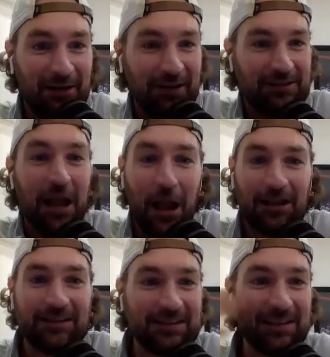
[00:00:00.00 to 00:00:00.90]

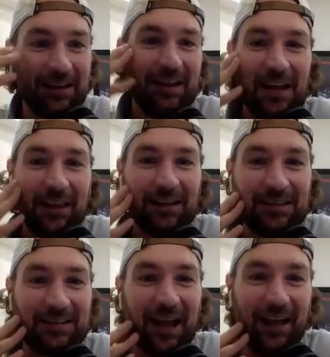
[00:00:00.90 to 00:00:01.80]
let's
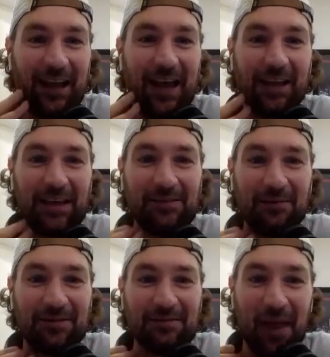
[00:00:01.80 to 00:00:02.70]
just give
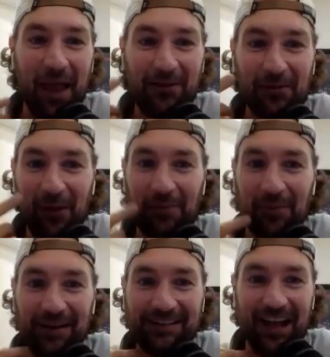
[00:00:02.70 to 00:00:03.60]
him some handlebar
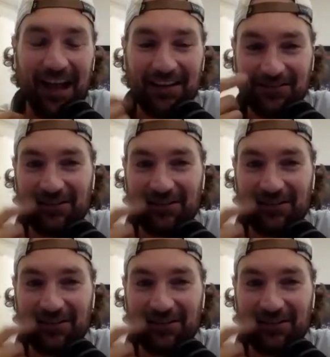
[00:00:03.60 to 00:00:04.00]
mustache.